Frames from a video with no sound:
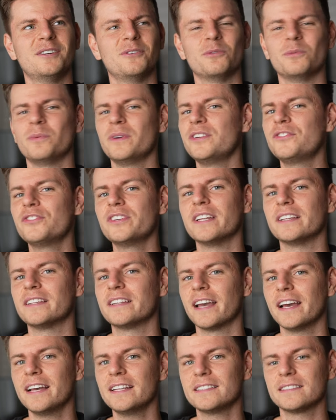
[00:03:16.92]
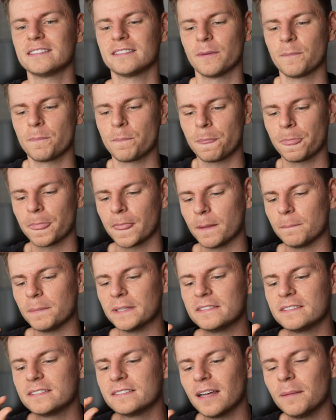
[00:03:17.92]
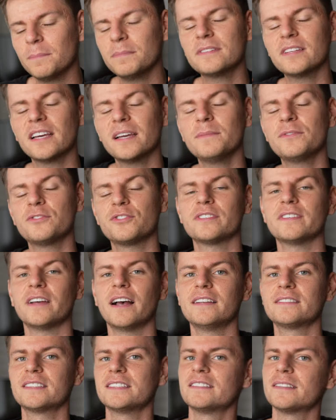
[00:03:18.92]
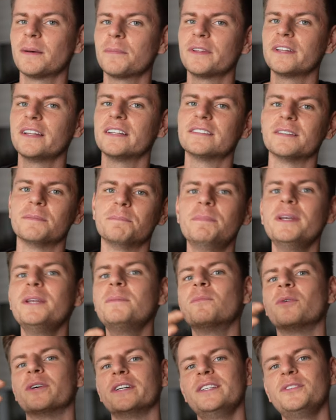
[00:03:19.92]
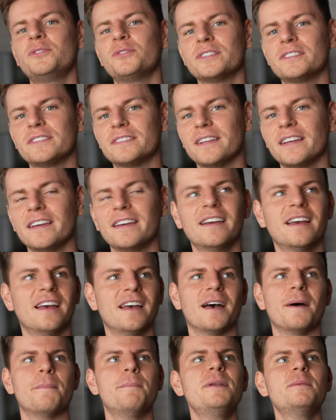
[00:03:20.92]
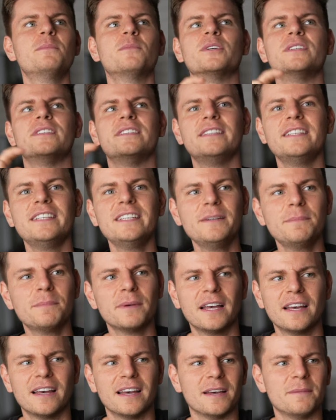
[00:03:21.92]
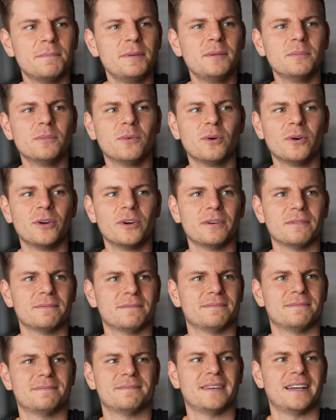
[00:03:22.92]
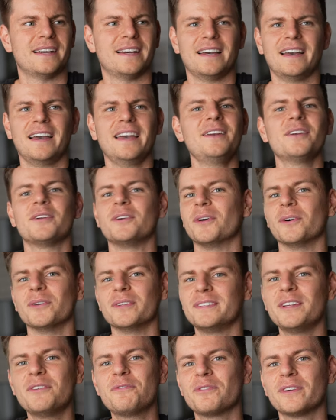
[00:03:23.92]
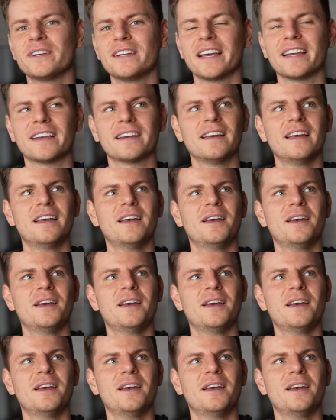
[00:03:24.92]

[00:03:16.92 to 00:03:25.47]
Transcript: rigid it gets, but sometimes just asking something that's a bit more interesting, a bit more deep, a bit more, I don't know, different, like,